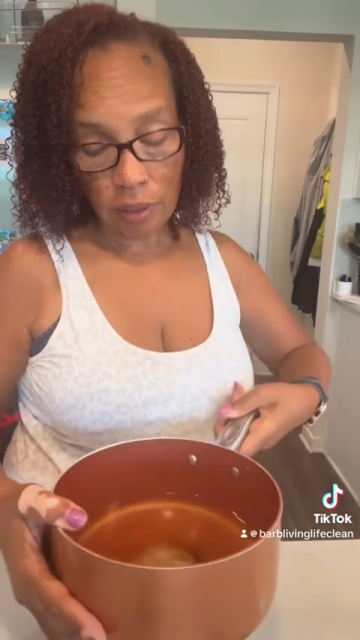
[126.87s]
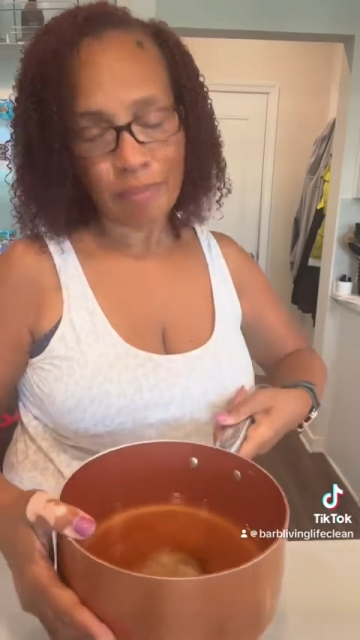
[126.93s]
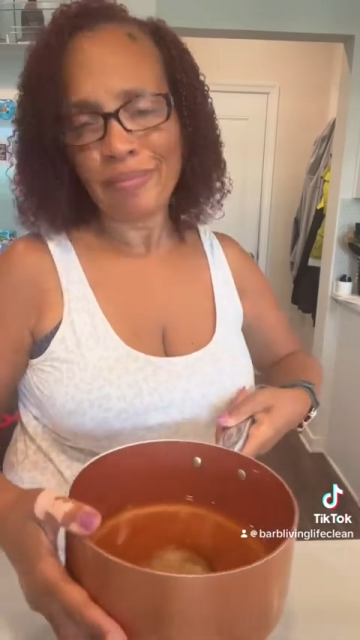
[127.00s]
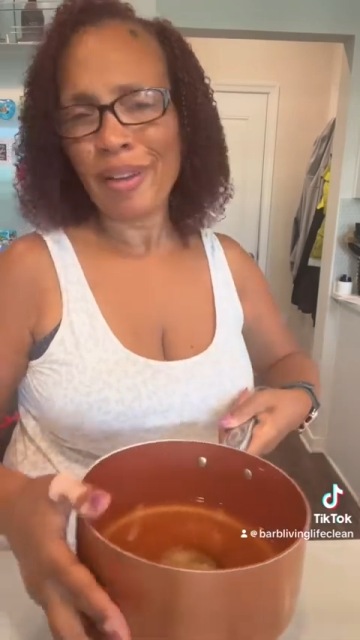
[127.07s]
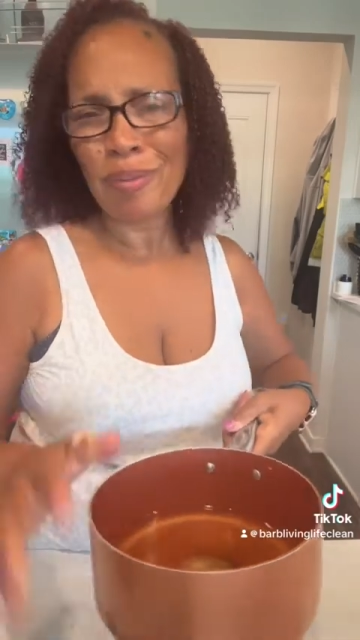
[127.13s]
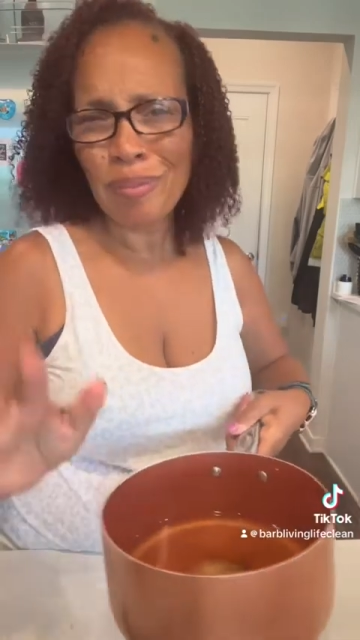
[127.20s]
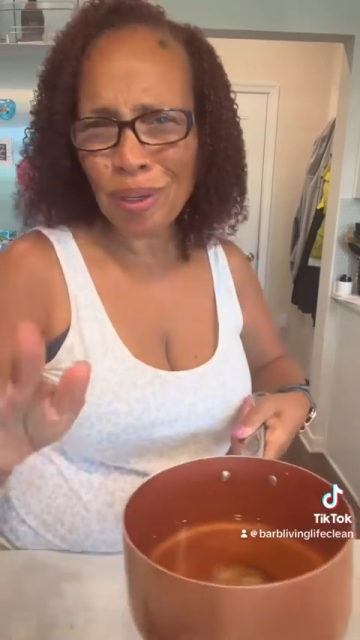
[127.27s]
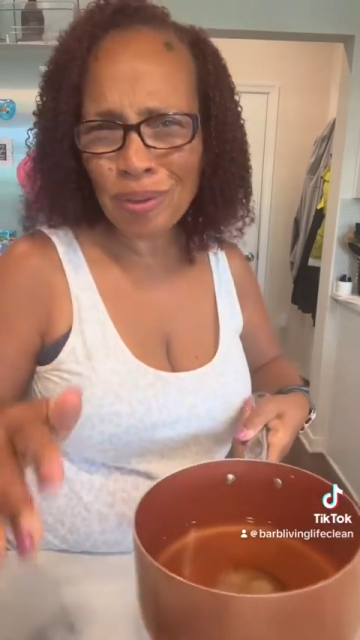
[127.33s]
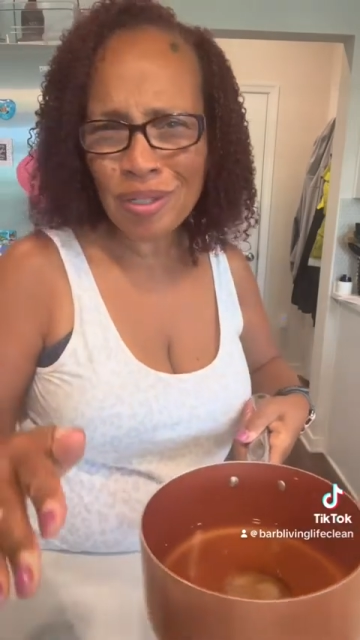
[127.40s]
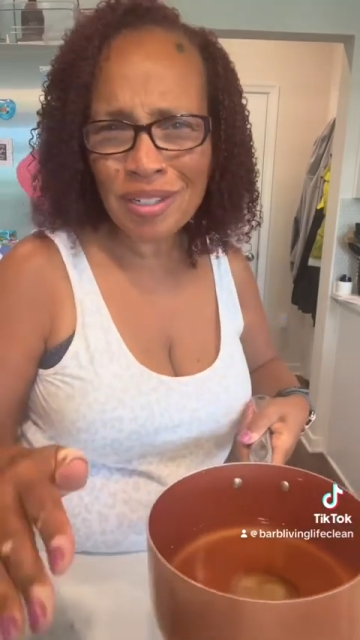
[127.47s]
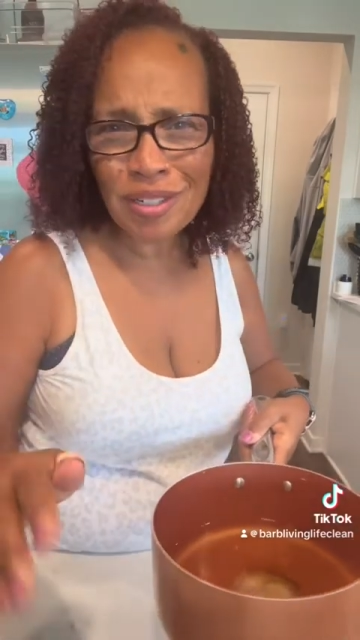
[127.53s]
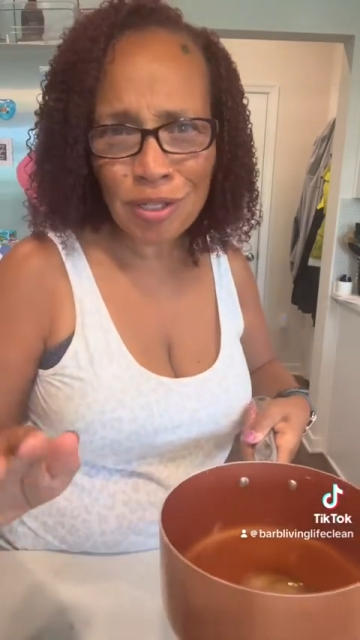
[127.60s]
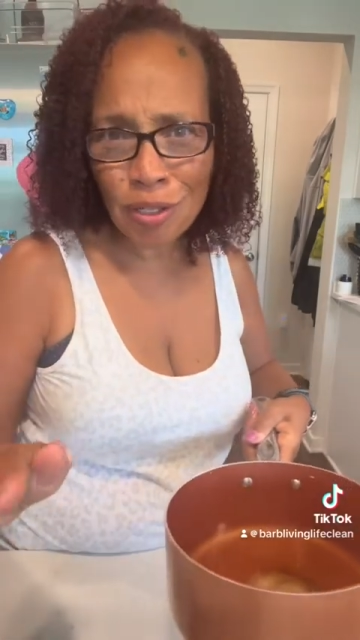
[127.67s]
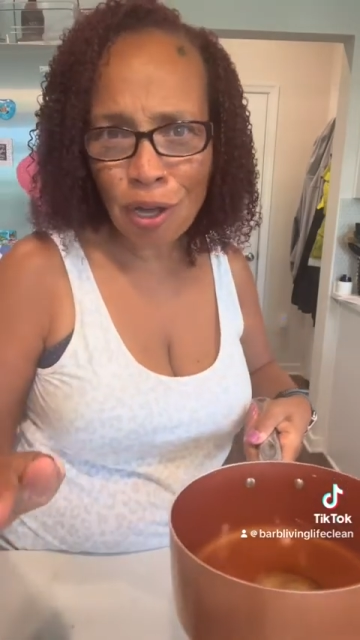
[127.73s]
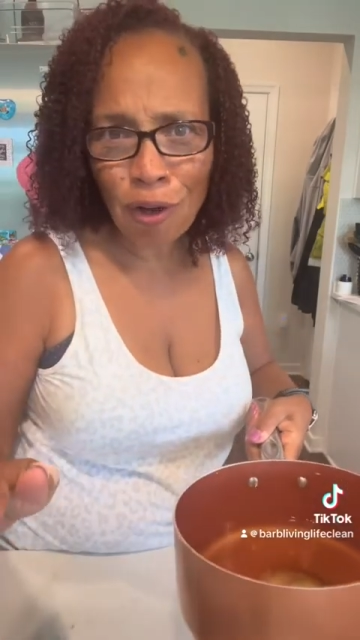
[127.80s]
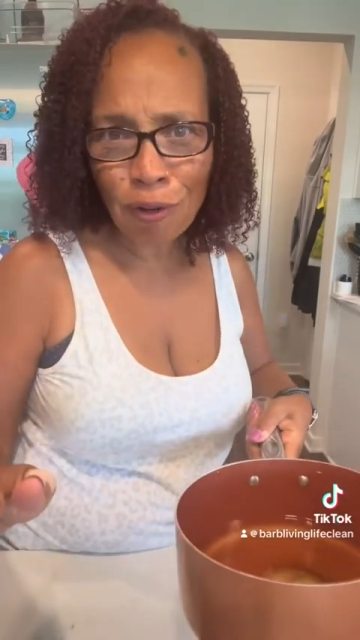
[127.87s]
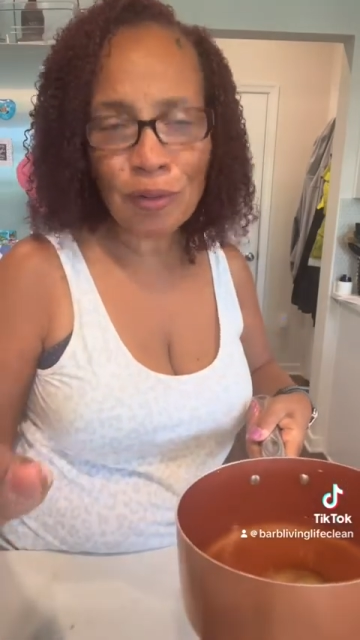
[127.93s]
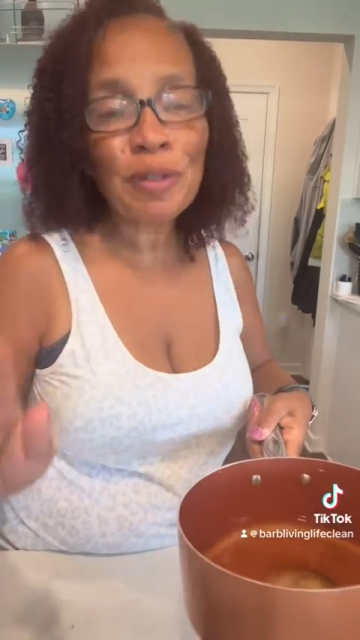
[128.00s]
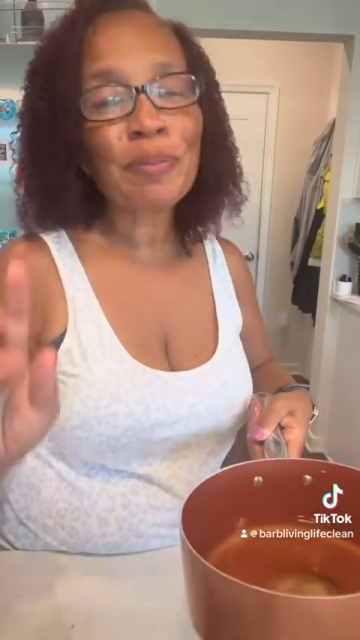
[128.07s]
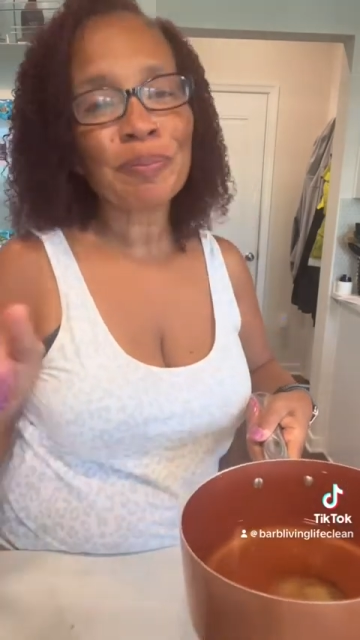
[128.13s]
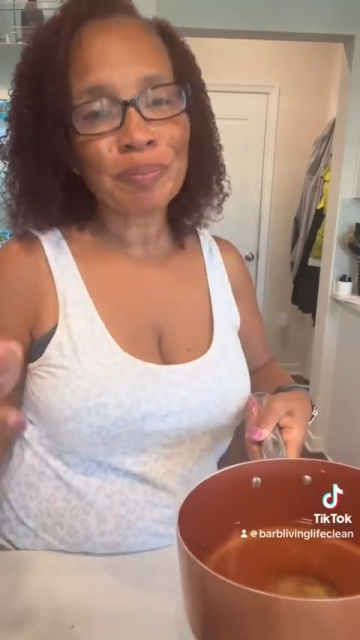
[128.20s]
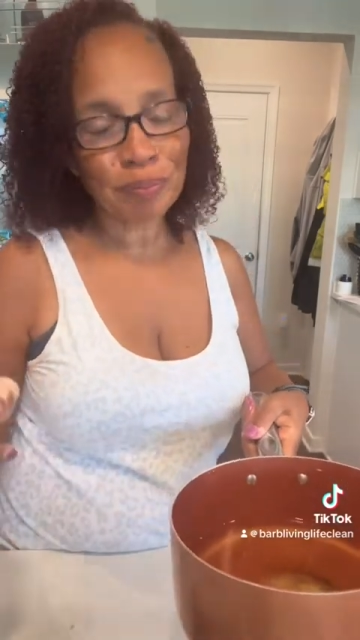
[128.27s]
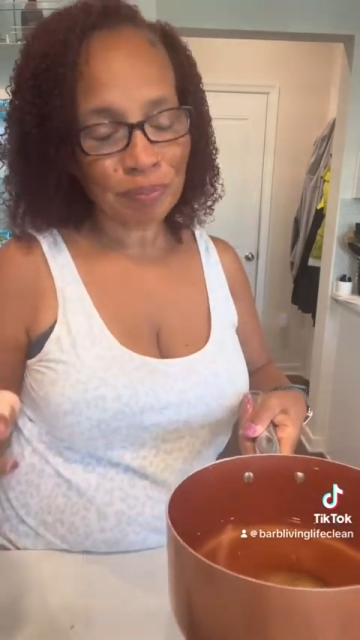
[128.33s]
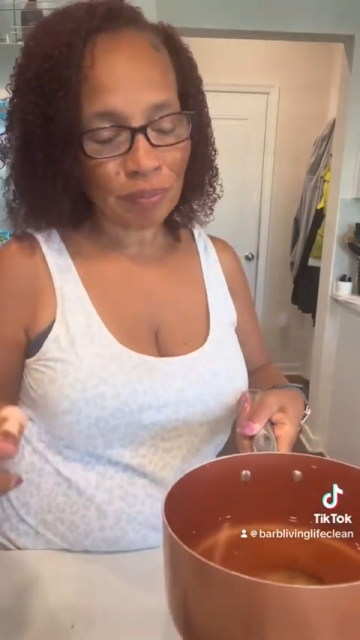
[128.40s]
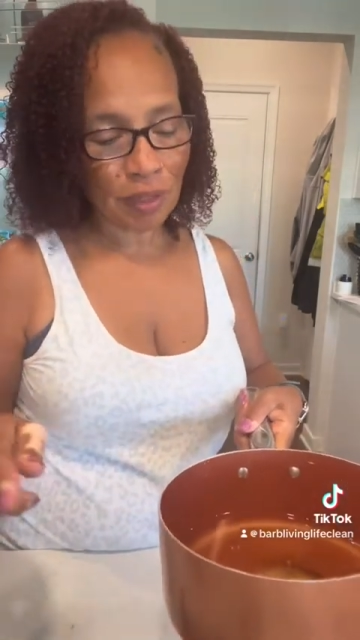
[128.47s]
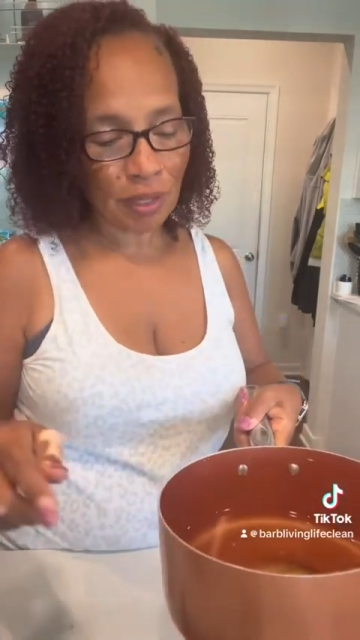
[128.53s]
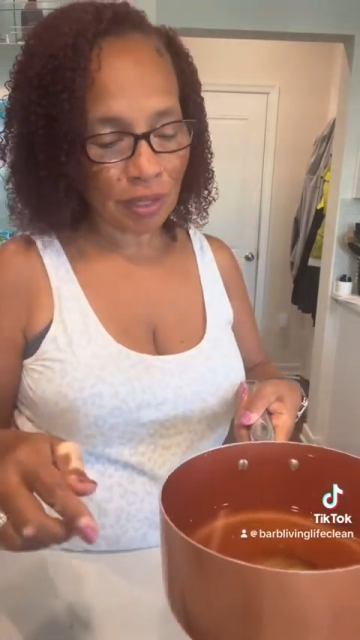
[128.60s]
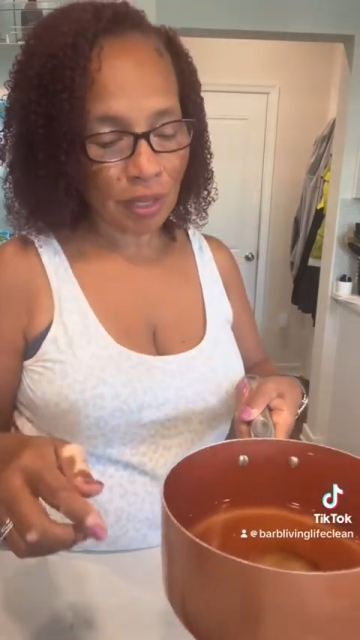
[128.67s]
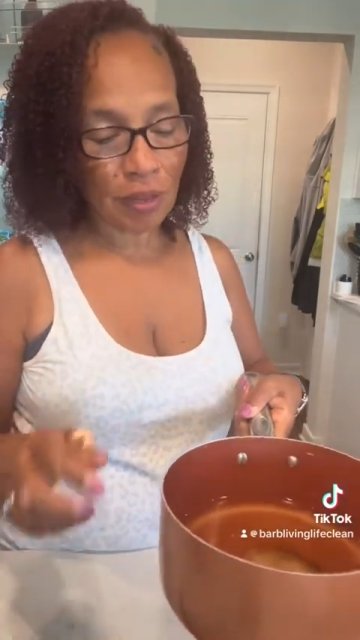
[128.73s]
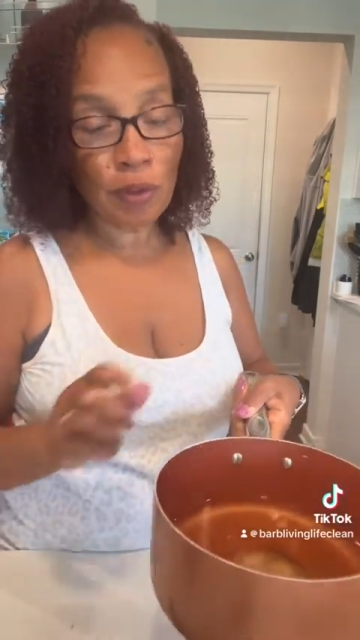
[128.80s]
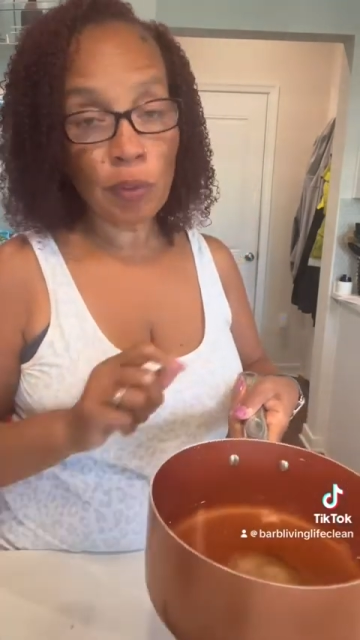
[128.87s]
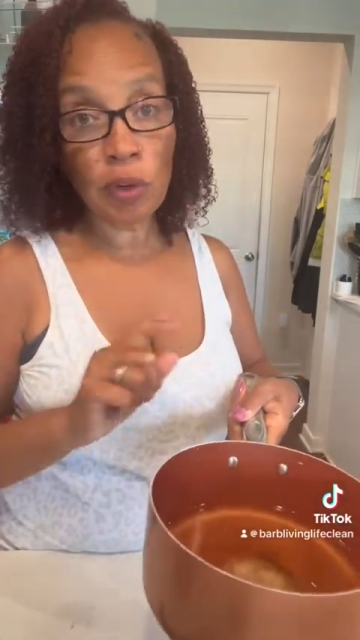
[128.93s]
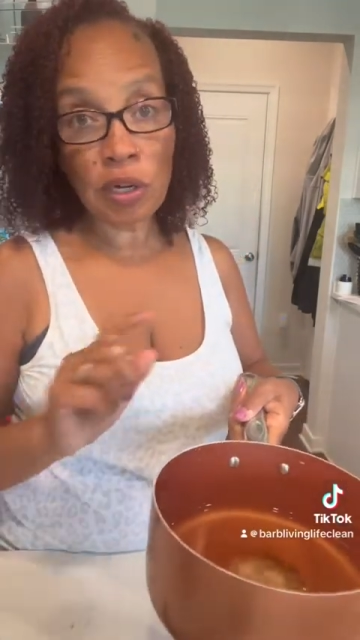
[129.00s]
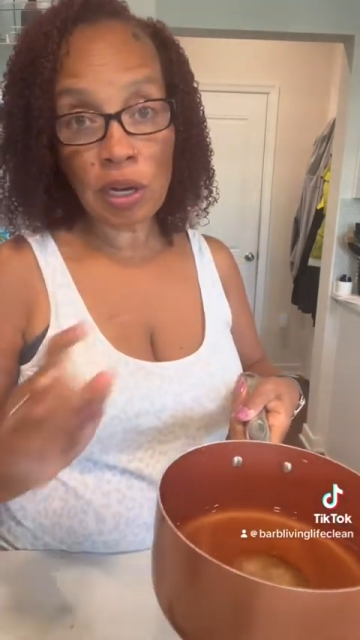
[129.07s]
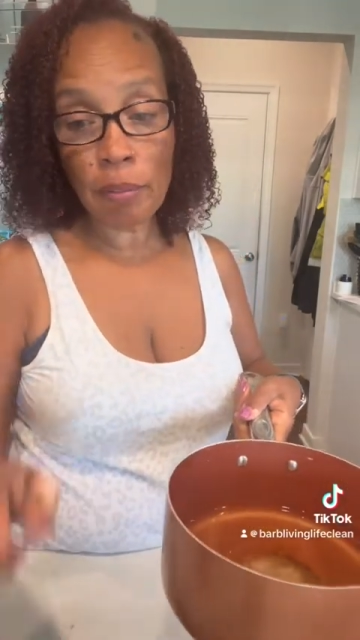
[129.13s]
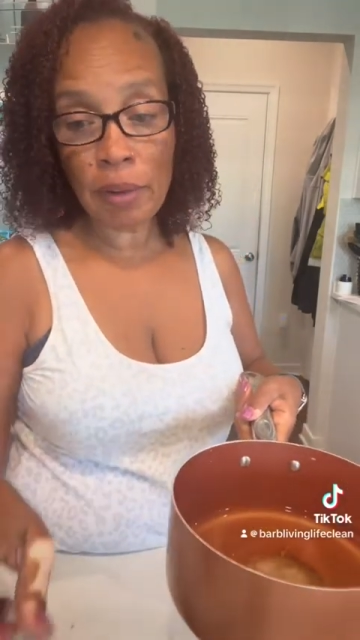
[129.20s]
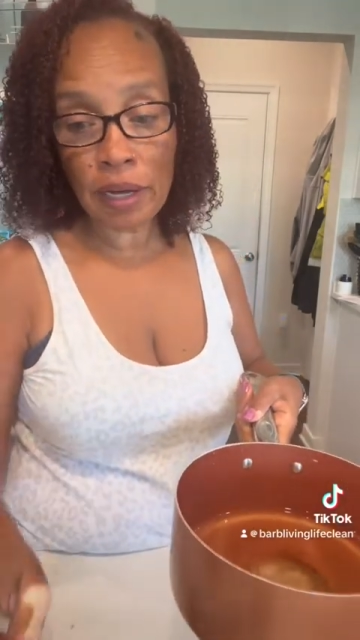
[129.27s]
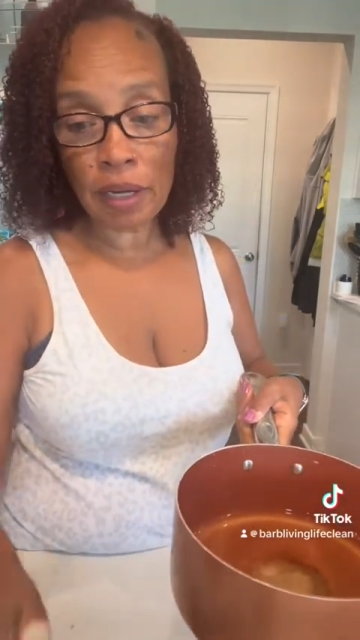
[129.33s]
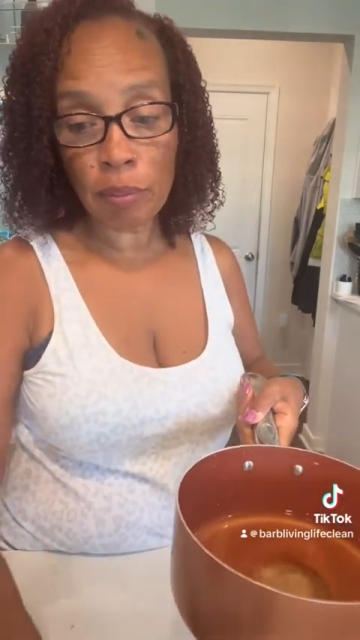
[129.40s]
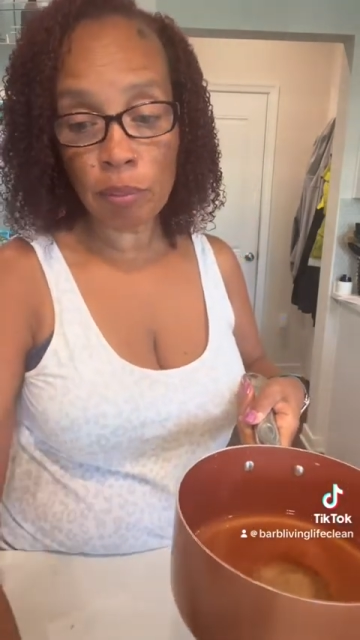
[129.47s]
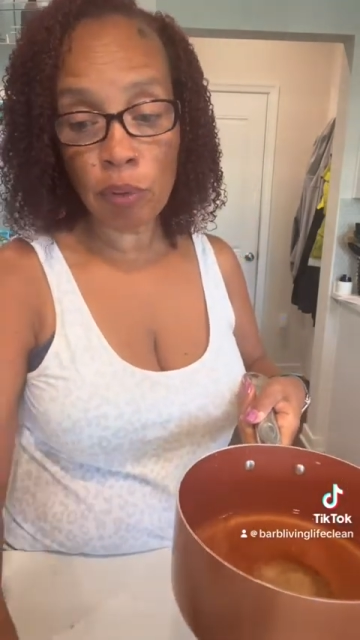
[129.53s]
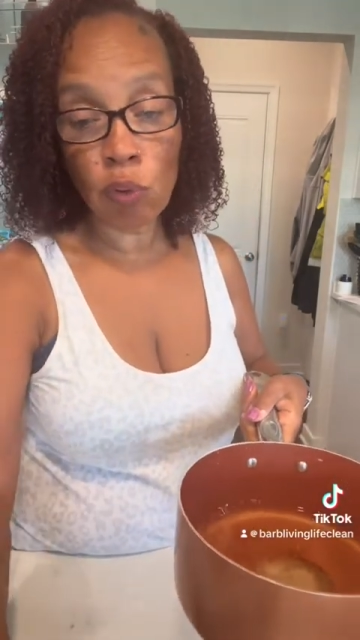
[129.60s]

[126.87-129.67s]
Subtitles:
Not melted, dissolved. And then we'll come back and